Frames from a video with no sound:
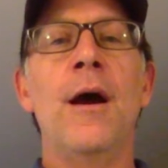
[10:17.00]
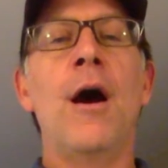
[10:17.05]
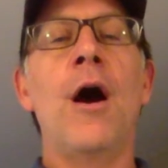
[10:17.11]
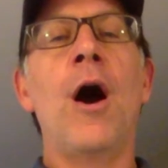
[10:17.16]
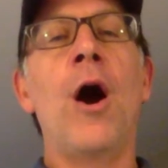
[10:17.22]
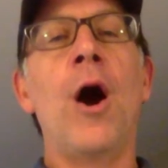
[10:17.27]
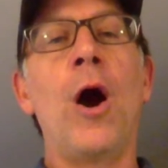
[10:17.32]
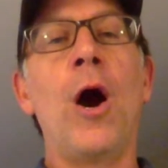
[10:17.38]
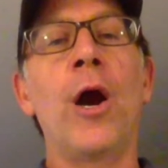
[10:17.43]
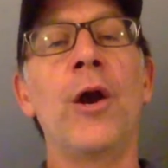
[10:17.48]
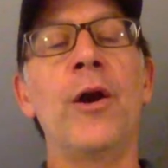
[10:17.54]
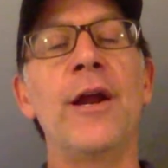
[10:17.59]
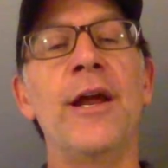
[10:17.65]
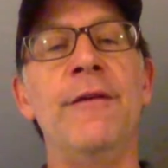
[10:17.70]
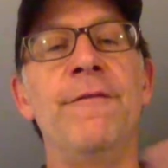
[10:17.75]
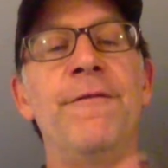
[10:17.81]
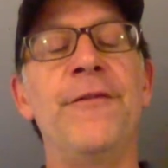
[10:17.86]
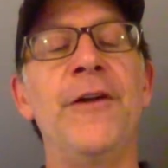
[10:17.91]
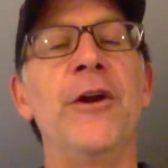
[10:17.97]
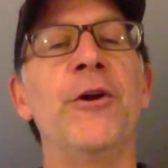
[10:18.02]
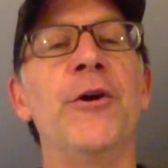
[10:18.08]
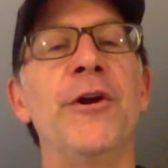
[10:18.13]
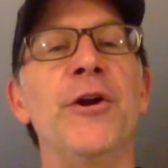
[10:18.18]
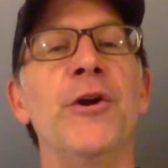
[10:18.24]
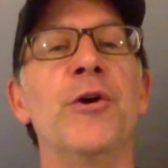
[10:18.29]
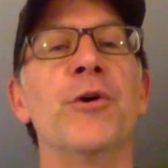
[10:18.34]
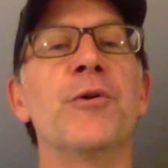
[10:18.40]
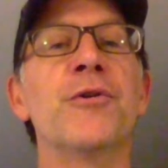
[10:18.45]
are
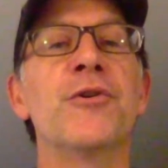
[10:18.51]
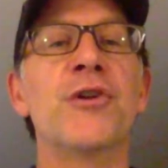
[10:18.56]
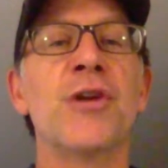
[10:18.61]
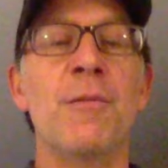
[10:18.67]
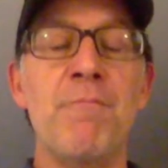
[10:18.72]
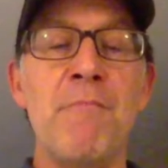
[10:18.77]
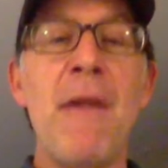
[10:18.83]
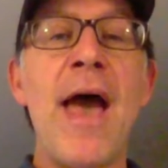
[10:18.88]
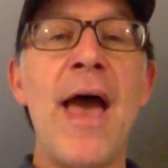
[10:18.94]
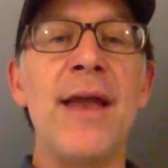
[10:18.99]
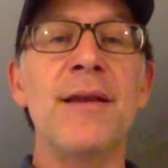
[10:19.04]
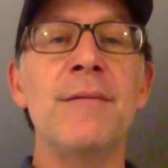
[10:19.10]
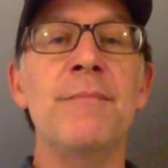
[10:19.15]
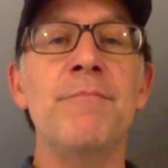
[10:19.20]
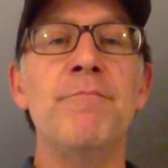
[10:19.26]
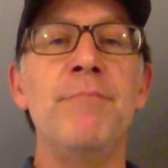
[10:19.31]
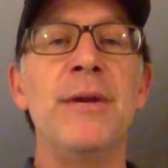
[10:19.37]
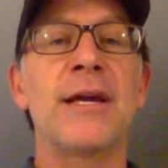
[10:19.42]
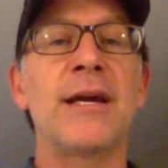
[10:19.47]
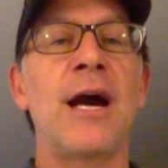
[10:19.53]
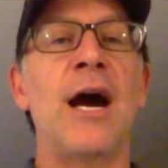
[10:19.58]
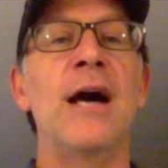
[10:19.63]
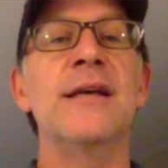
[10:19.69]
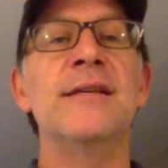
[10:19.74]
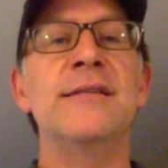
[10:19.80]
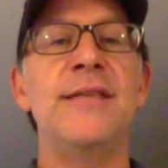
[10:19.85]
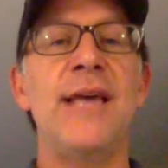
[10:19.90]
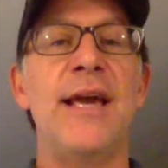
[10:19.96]
inferior to men
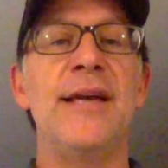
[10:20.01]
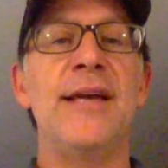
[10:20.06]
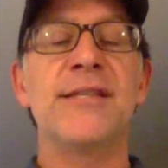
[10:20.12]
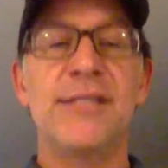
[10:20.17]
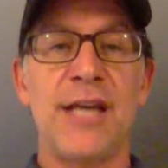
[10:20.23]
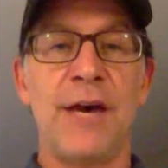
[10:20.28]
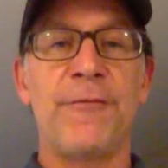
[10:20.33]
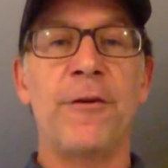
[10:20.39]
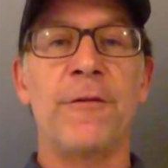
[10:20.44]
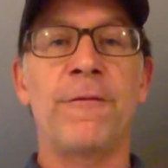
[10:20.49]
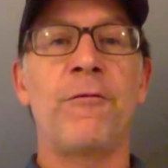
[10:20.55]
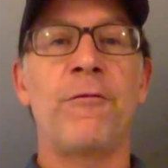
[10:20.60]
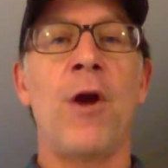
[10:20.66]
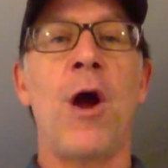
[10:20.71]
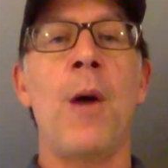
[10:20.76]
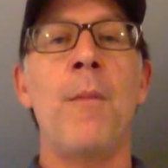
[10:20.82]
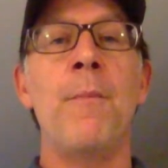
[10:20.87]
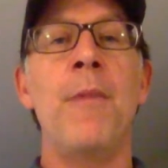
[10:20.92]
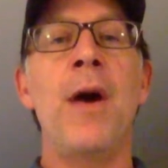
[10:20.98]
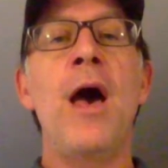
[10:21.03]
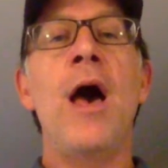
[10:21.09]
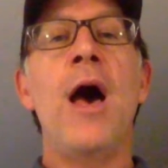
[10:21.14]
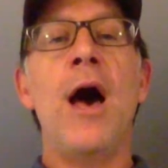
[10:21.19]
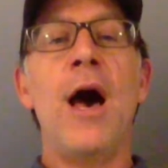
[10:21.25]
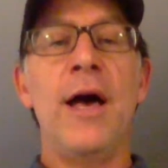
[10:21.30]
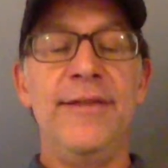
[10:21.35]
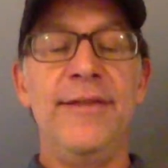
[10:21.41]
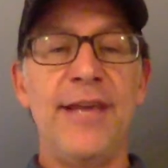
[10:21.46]
because they suffer from
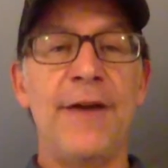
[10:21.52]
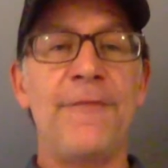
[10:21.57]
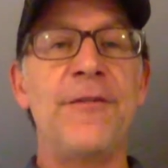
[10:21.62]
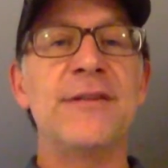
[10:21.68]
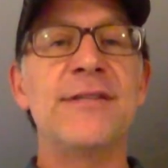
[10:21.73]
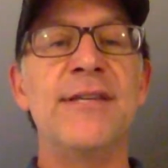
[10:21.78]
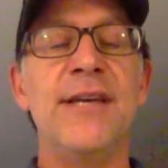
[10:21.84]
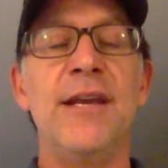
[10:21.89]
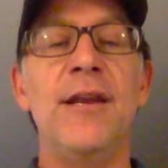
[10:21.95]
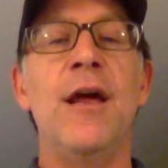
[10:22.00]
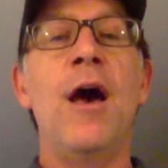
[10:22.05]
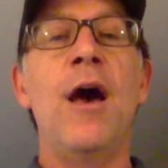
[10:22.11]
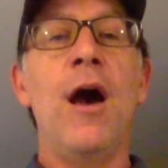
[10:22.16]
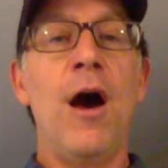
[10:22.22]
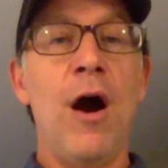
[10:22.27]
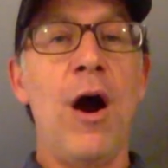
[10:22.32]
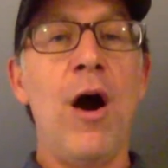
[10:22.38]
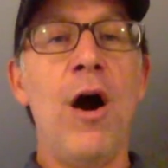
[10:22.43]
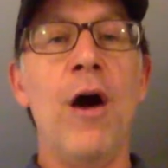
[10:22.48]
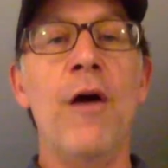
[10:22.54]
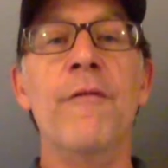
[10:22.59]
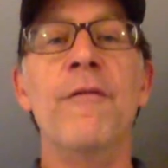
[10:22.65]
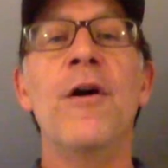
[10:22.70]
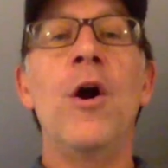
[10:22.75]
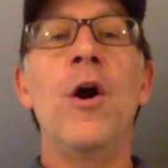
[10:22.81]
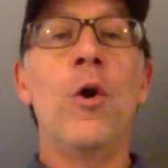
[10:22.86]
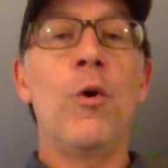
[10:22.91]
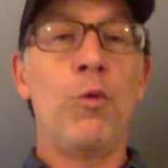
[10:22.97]
a deficit
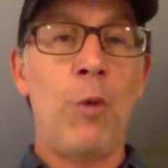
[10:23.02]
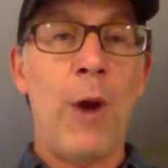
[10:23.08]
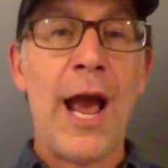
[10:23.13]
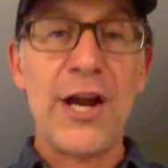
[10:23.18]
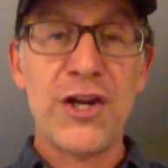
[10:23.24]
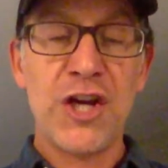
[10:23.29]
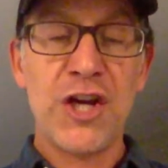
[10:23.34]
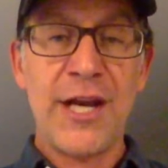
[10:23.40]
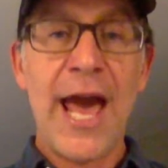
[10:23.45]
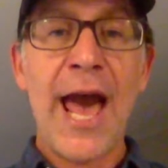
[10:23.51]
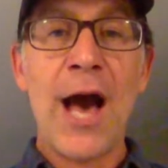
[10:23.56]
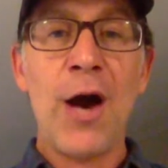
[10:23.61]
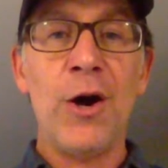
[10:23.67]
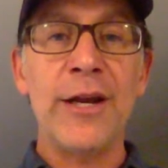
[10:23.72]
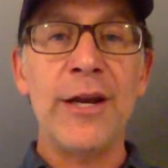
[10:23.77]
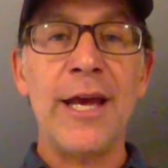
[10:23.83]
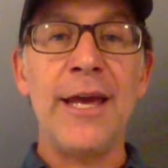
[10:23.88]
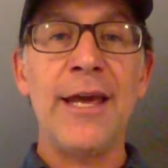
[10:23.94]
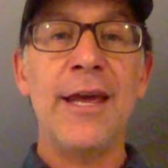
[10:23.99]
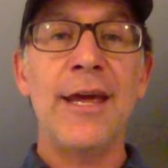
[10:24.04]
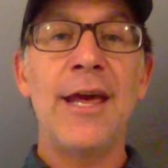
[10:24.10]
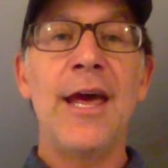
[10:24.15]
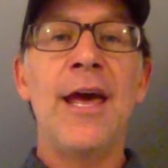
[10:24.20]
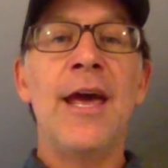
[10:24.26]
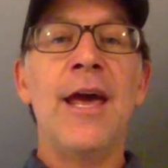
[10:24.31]
of rationality,